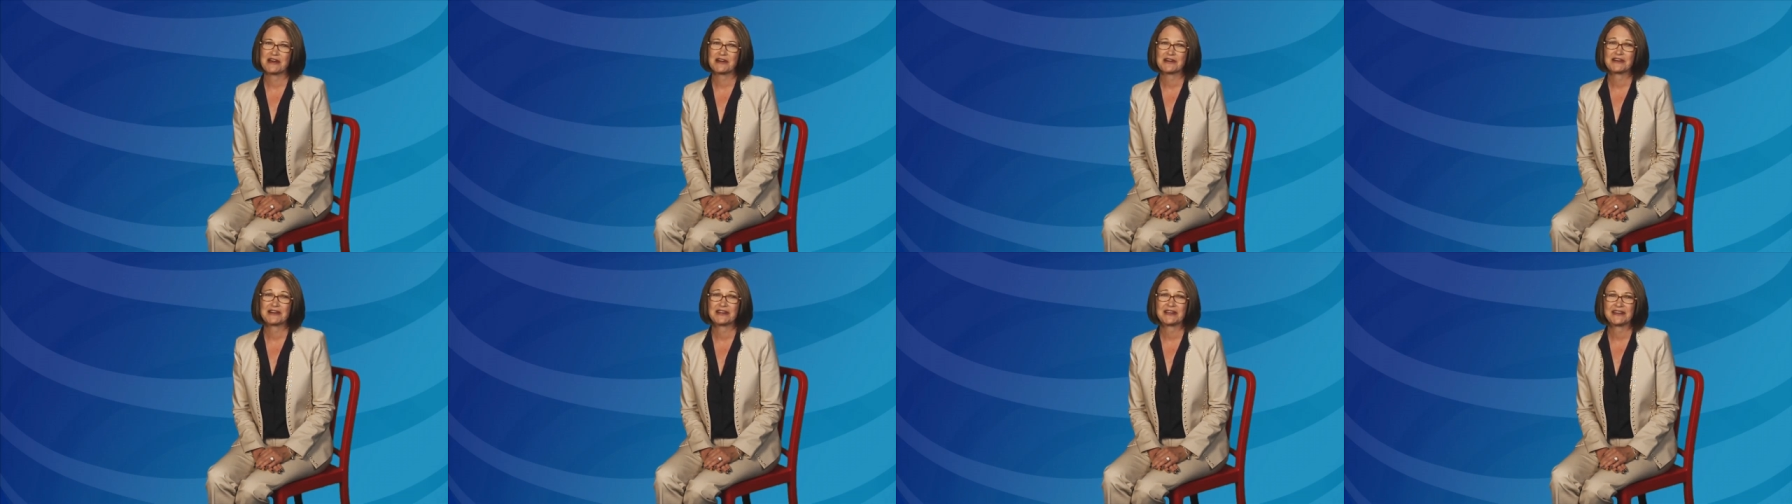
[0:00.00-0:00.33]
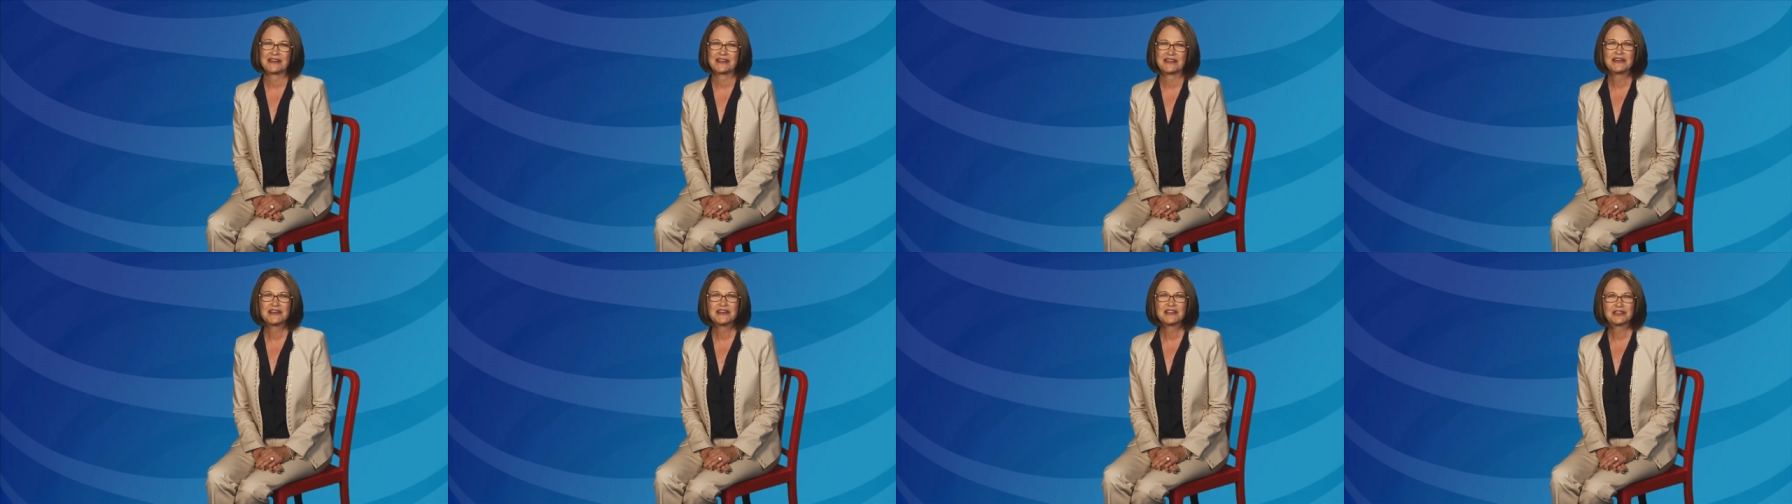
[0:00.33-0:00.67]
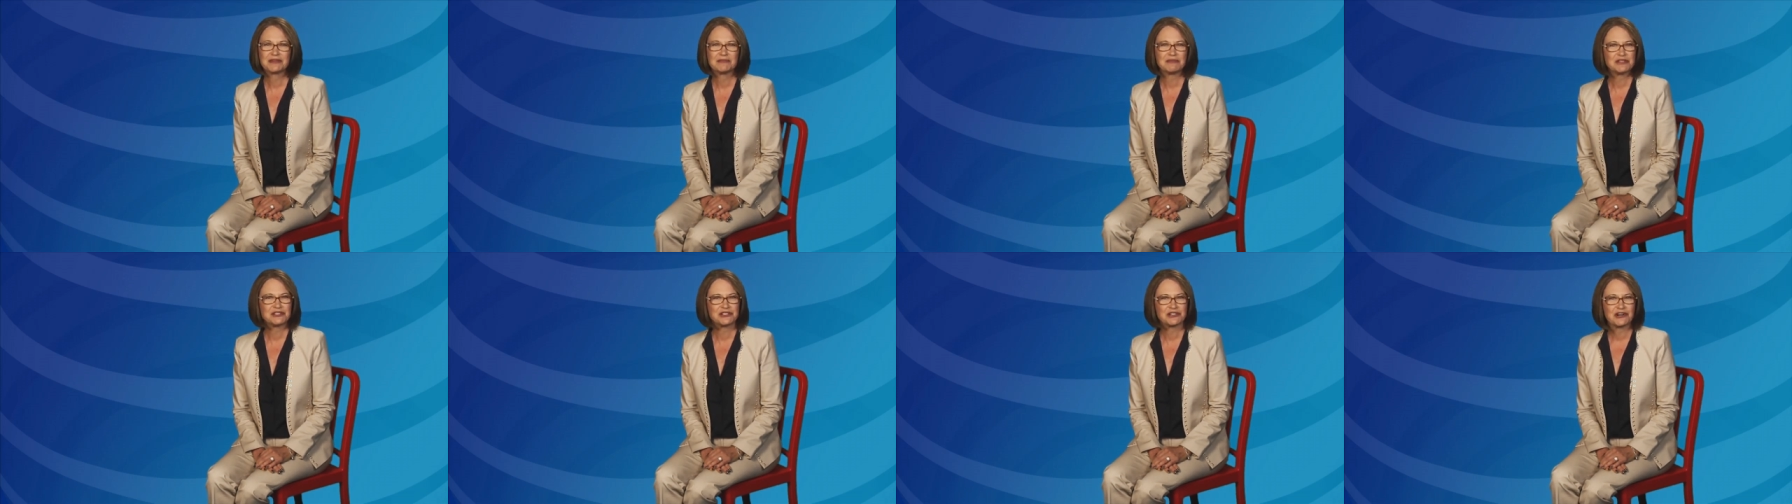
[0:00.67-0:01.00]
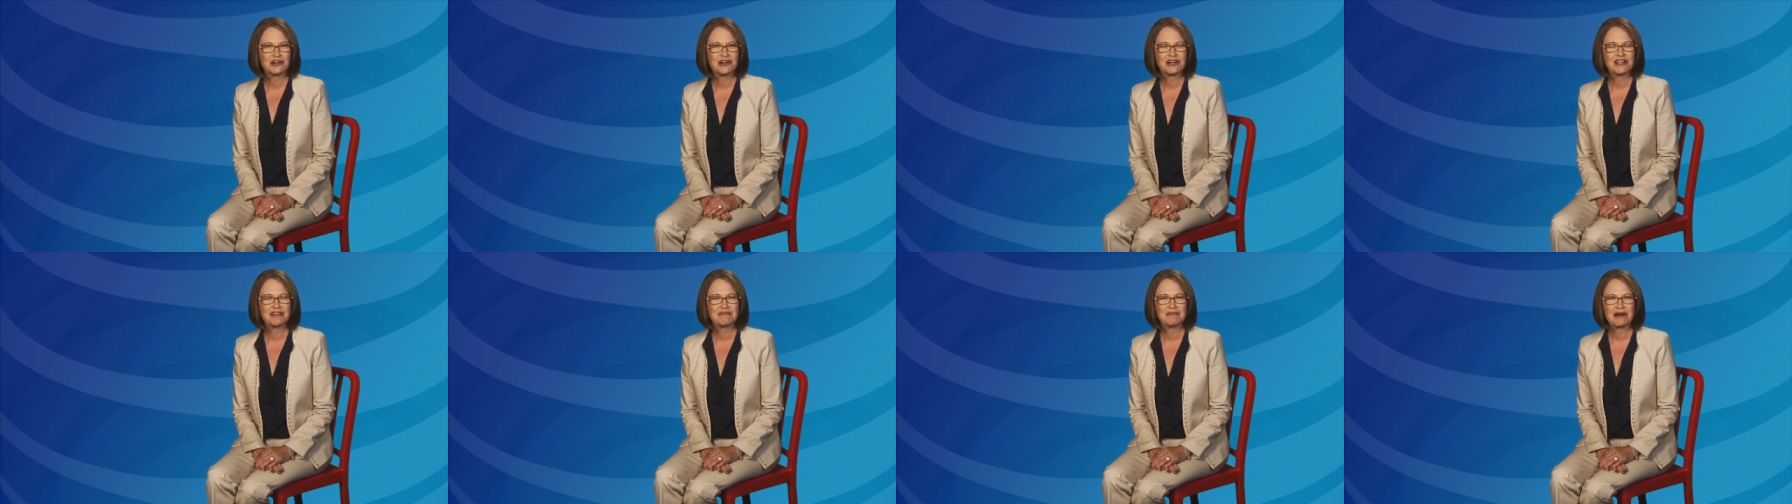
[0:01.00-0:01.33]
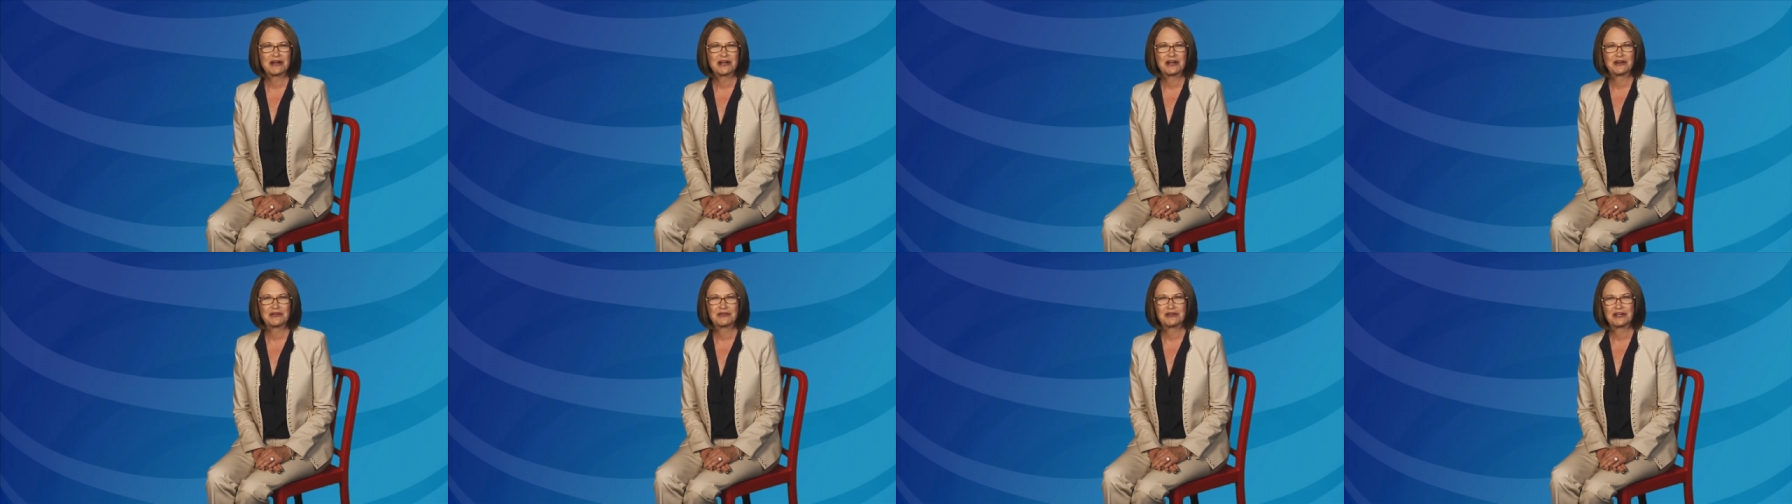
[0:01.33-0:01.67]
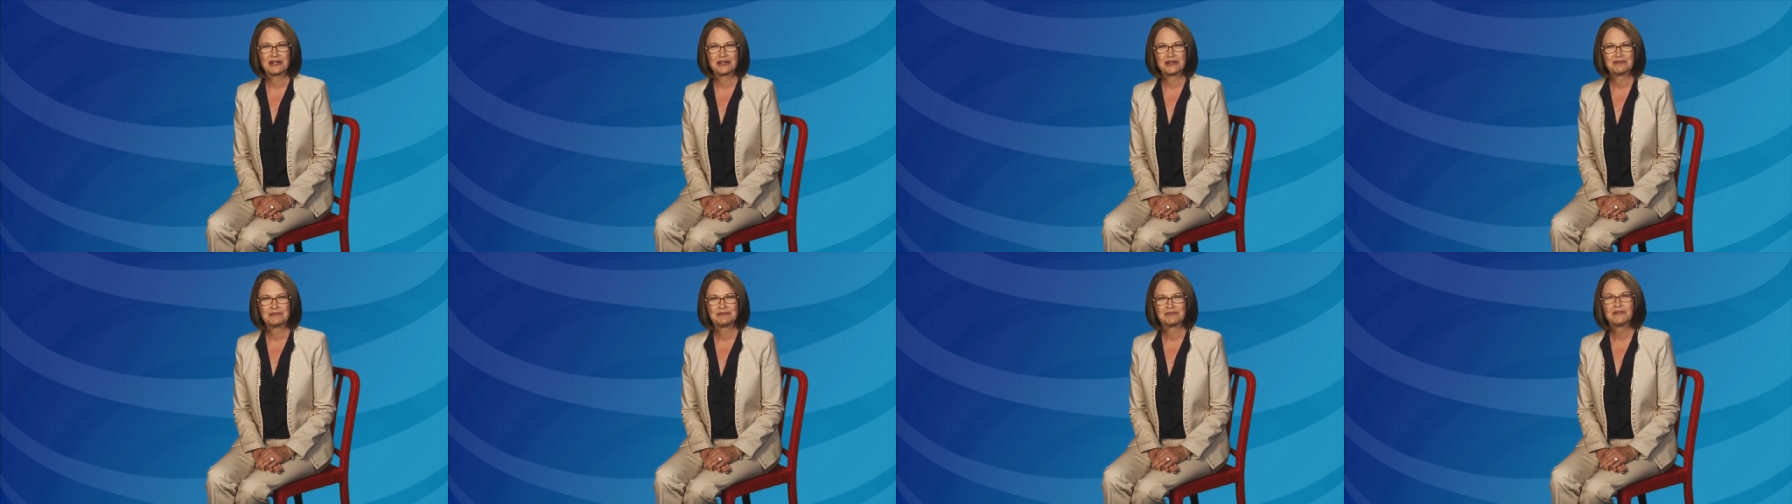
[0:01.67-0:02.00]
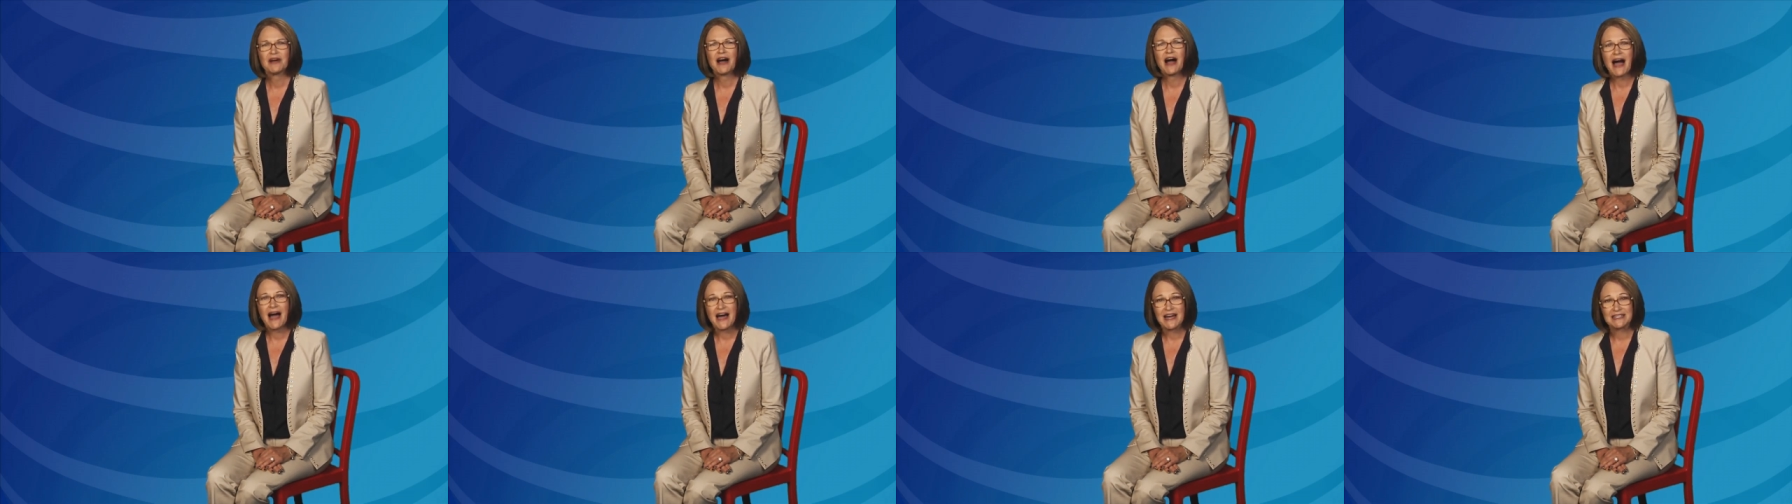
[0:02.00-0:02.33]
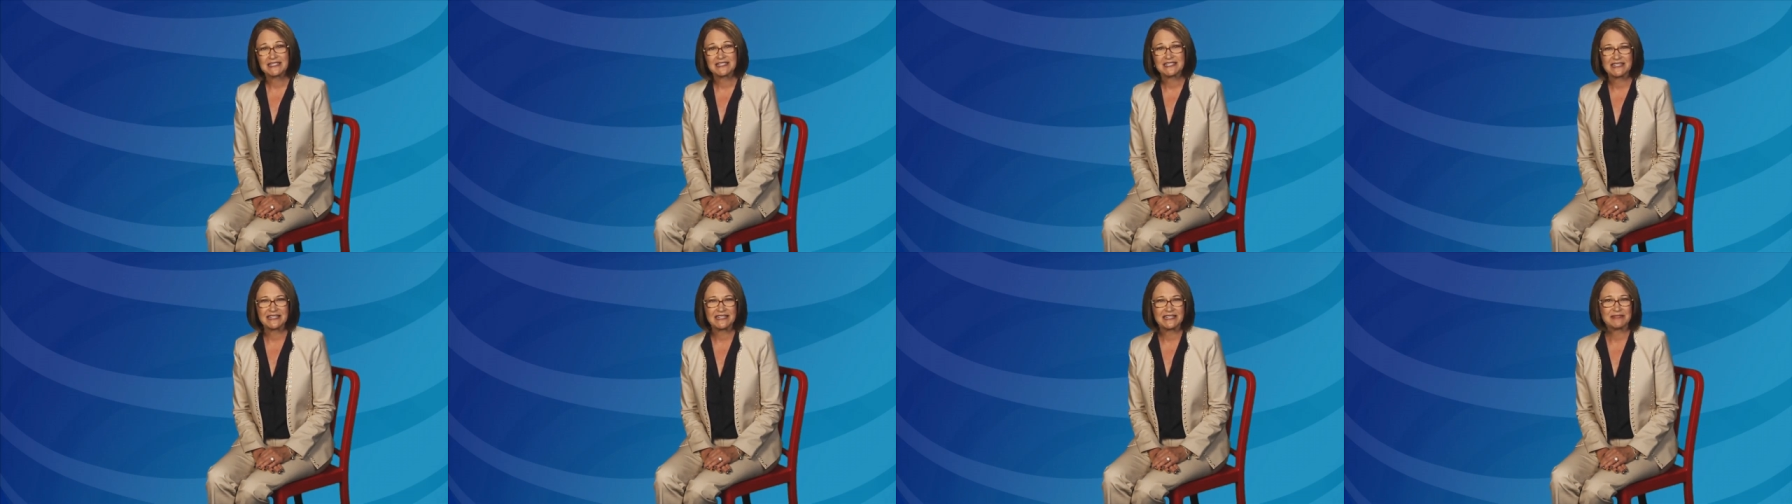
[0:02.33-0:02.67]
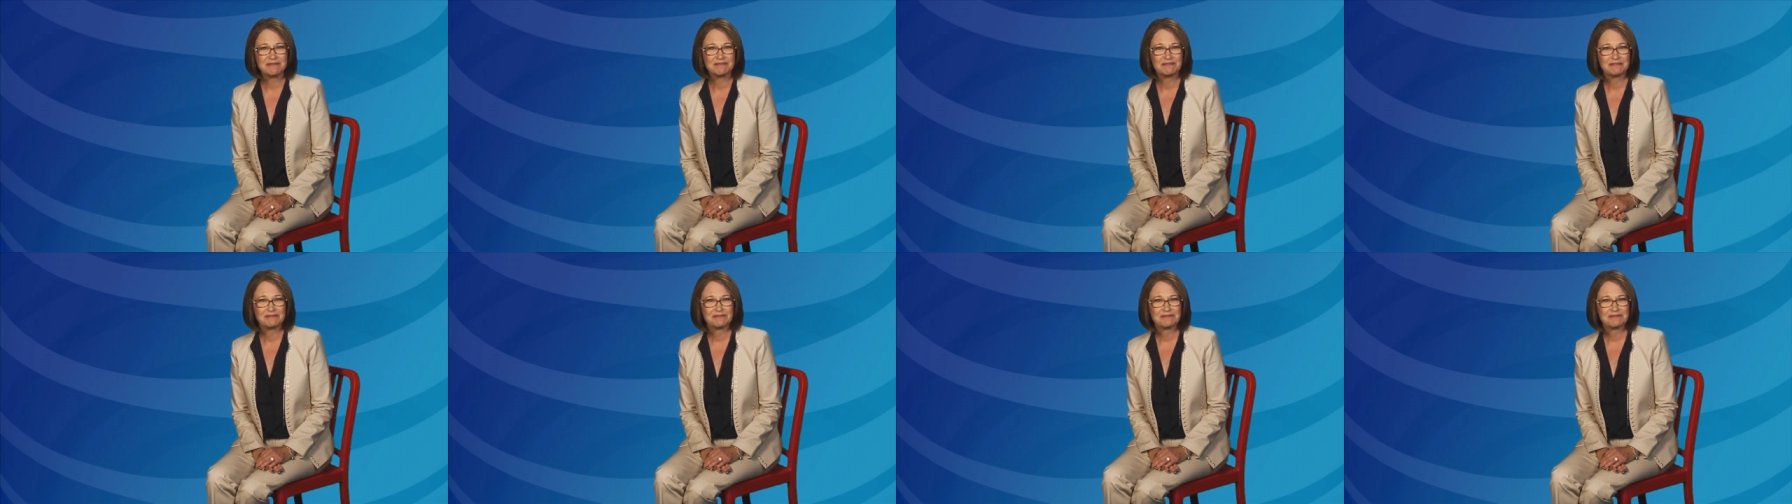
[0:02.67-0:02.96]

area the majority of my career, IT.